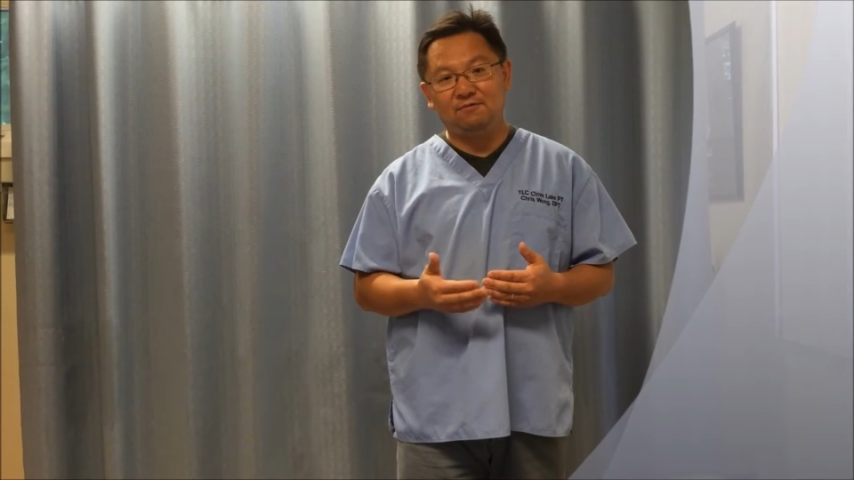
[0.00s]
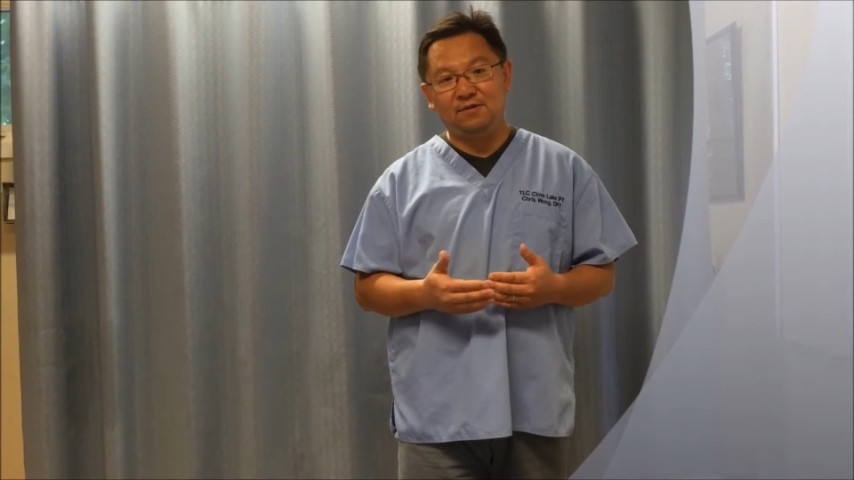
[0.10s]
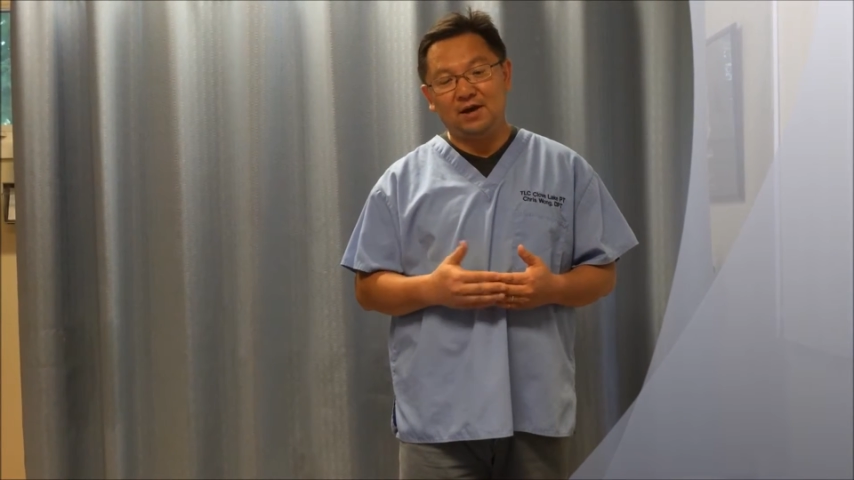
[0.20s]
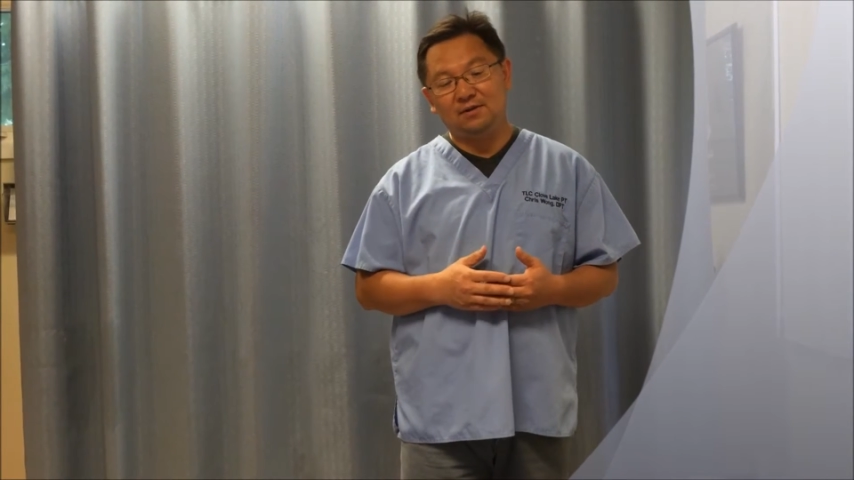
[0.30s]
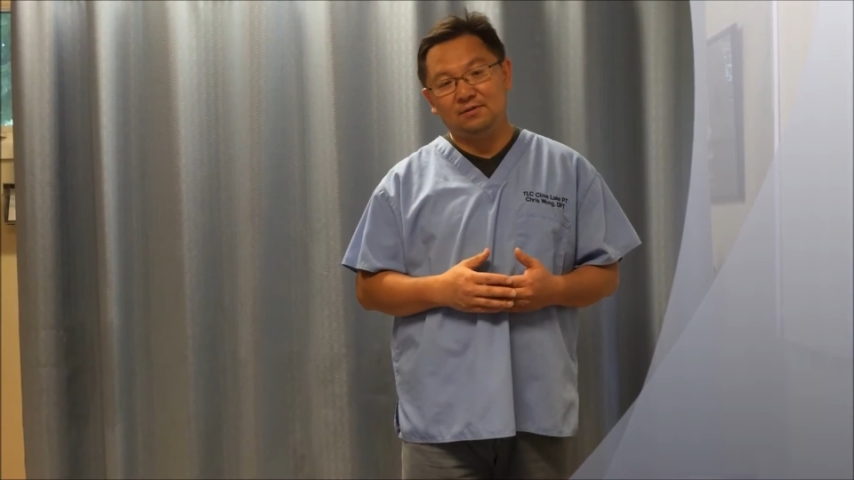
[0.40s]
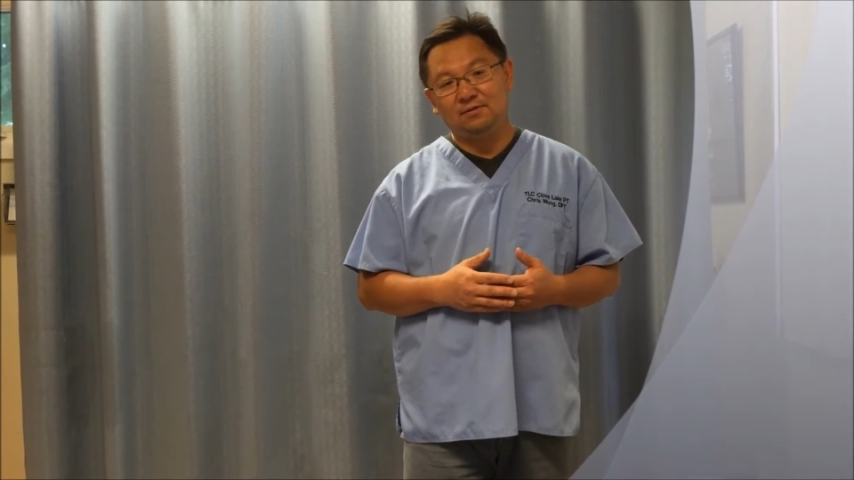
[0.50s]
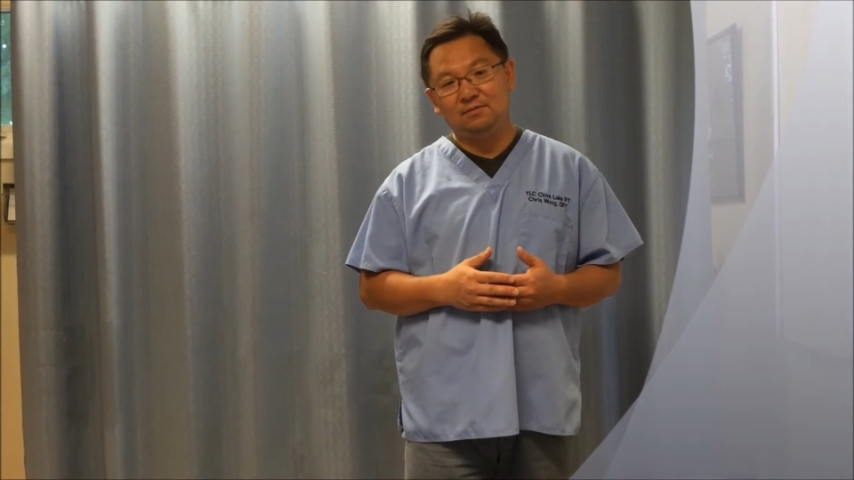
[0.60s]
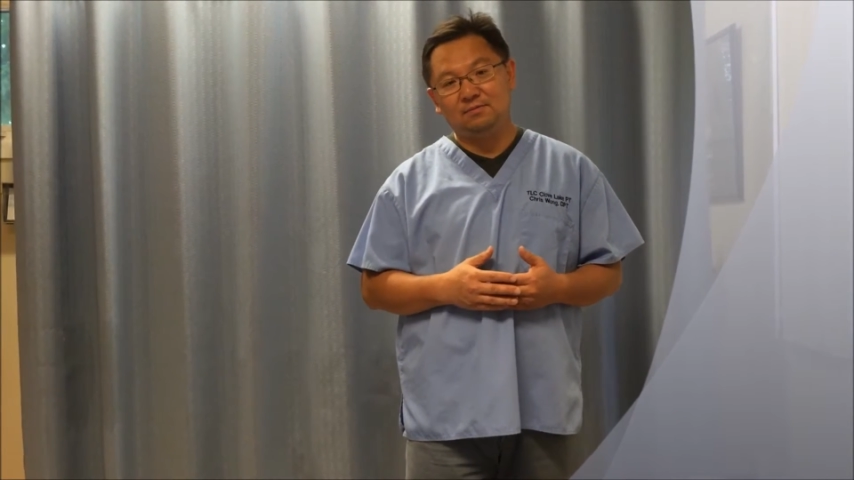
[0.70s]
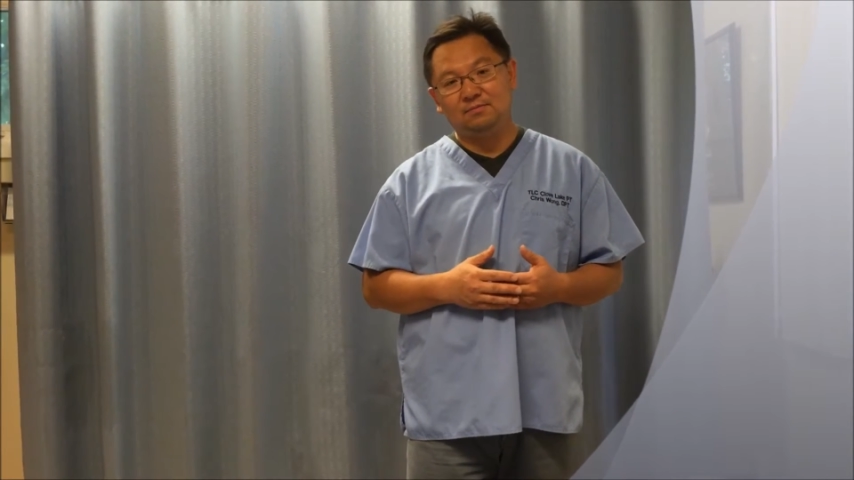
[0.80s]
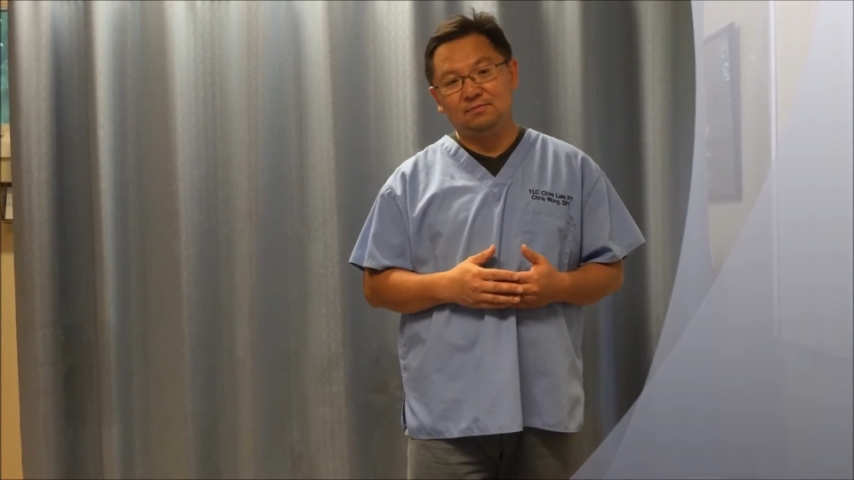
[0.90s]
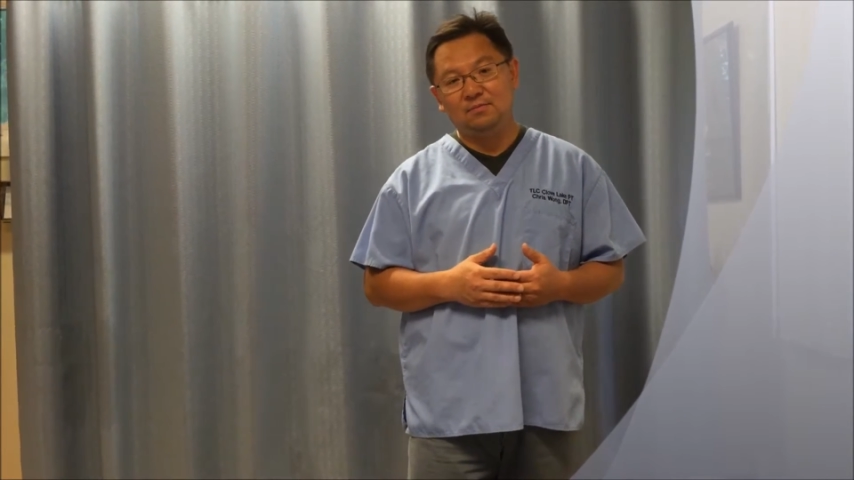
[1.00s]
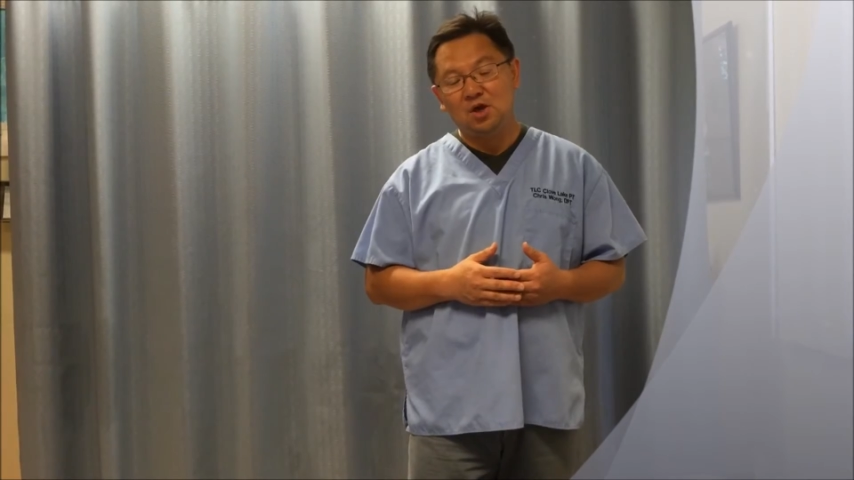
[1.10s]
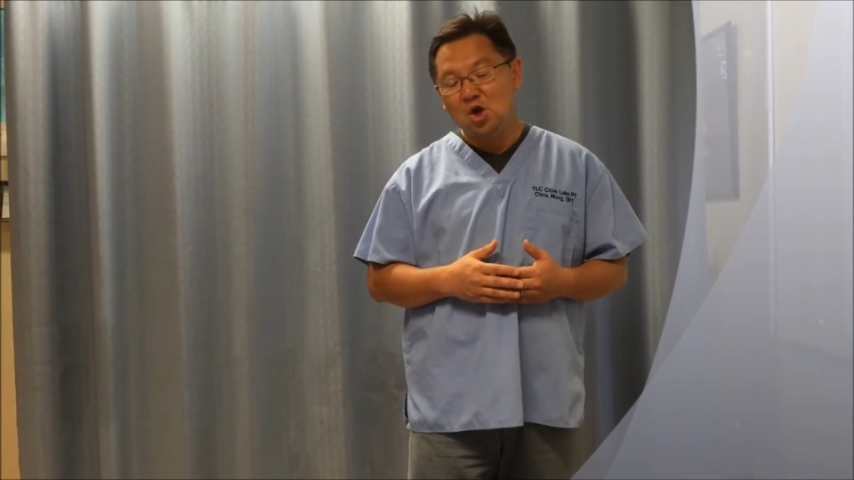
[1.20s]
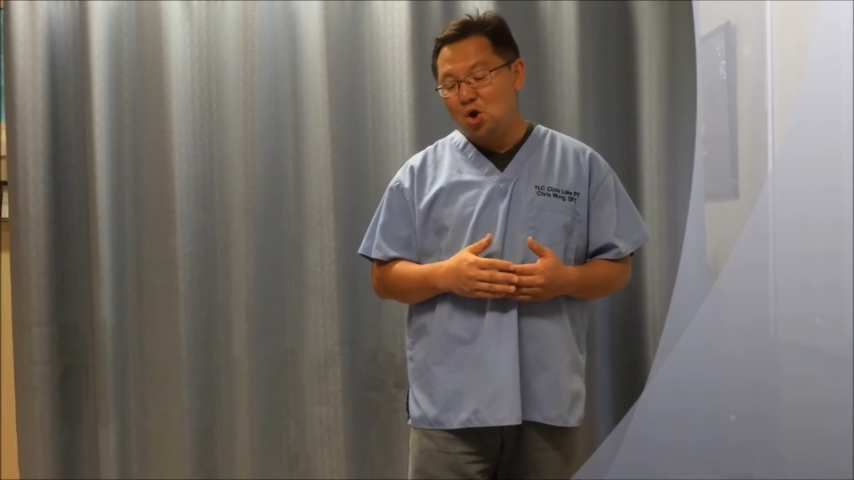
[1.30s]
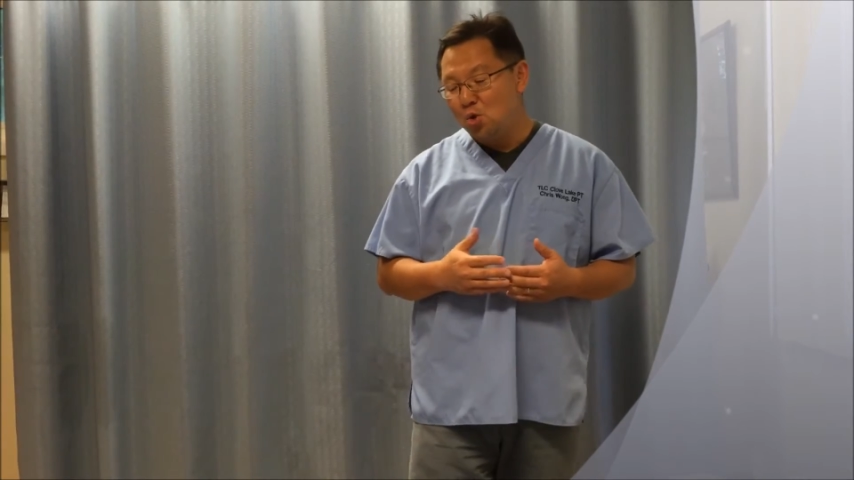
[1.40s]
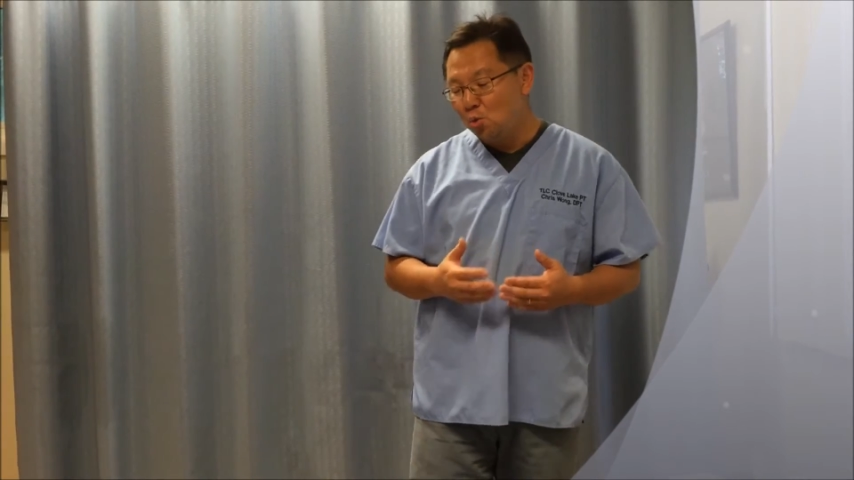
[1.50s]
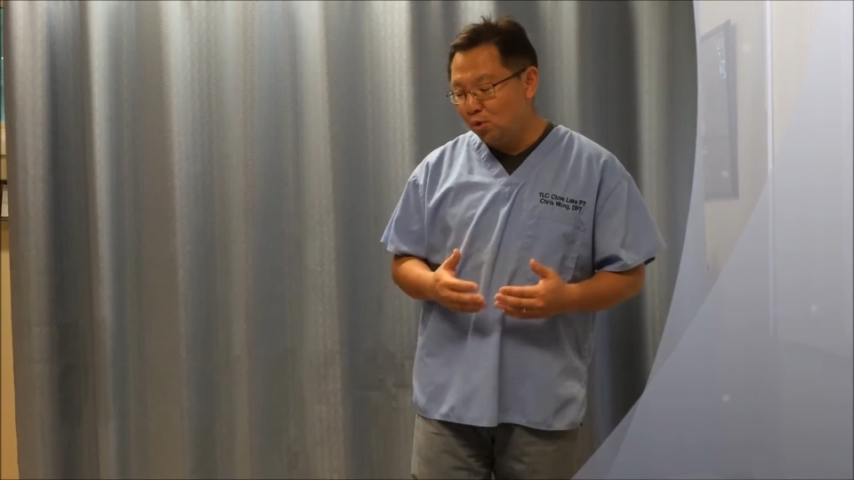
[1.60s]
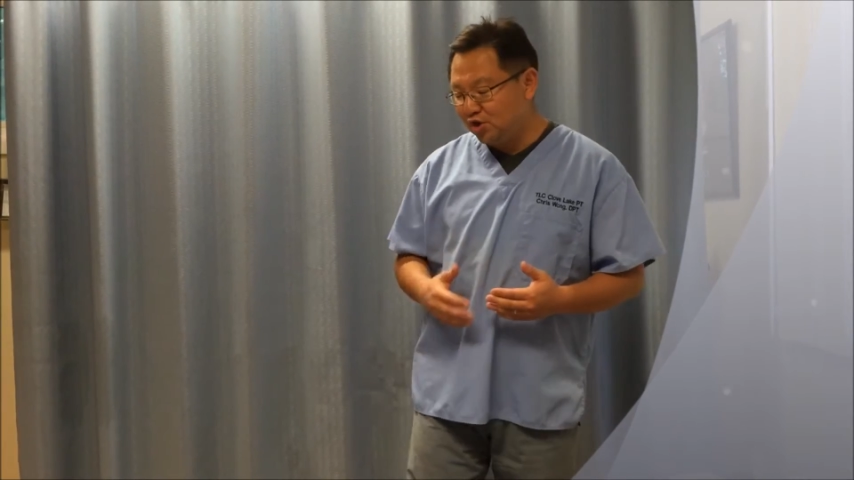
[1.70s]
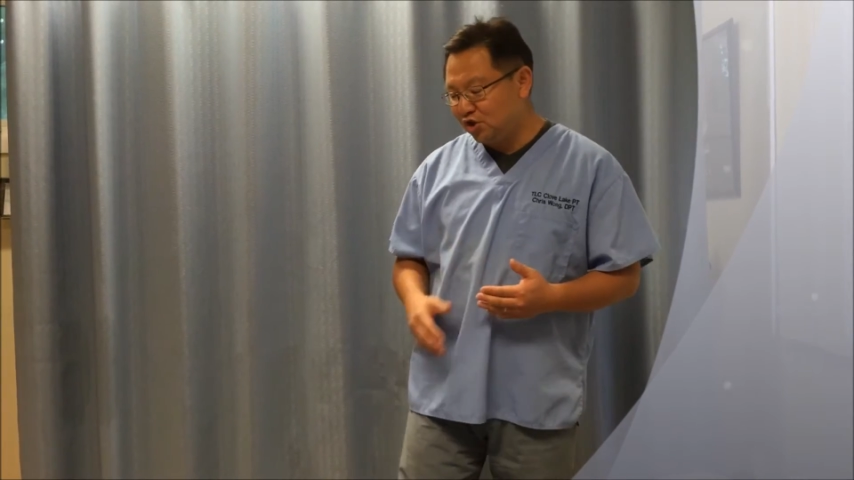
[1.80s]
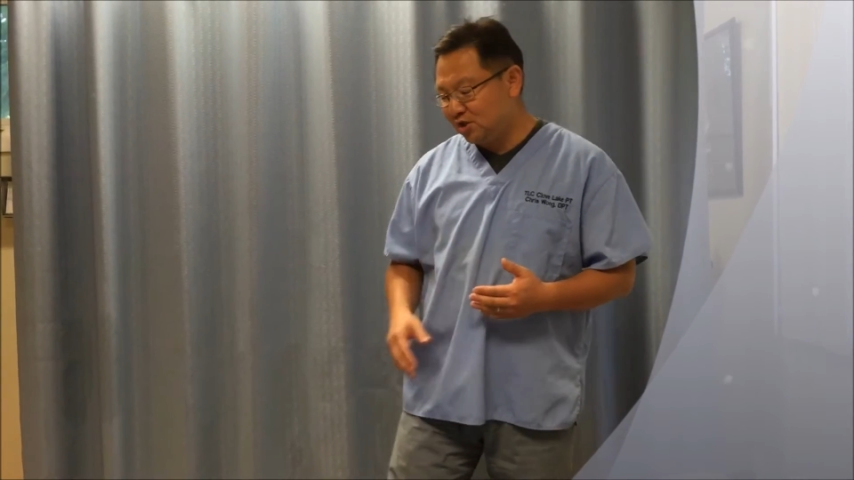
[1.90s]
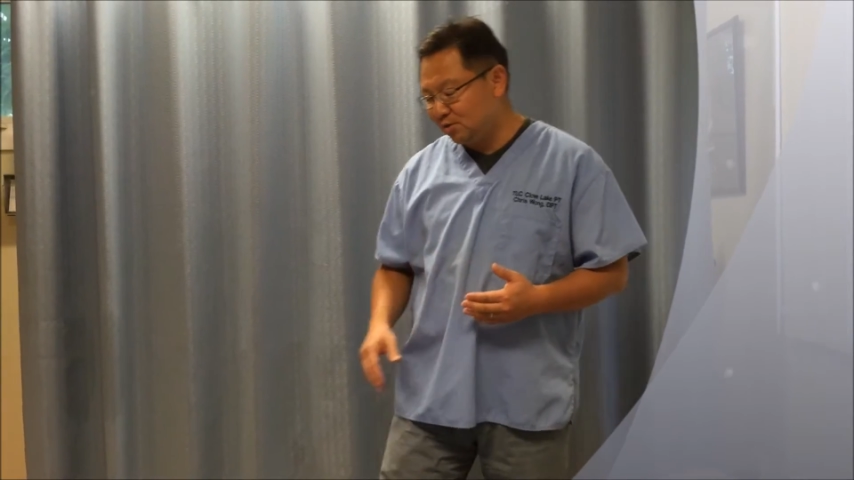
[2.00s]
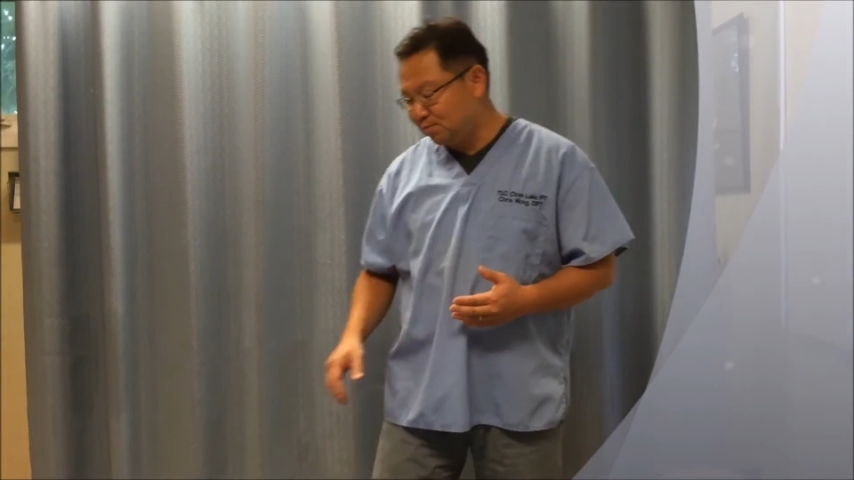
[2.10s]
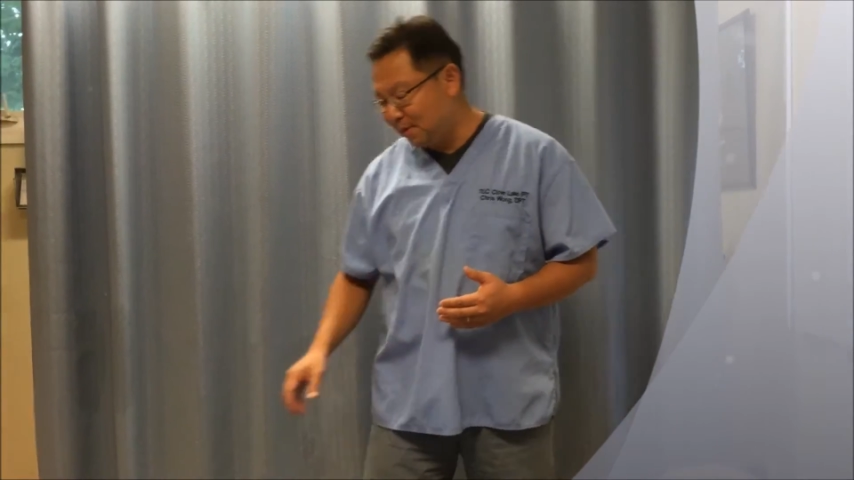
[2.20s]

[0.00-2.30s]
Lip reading: effect, which is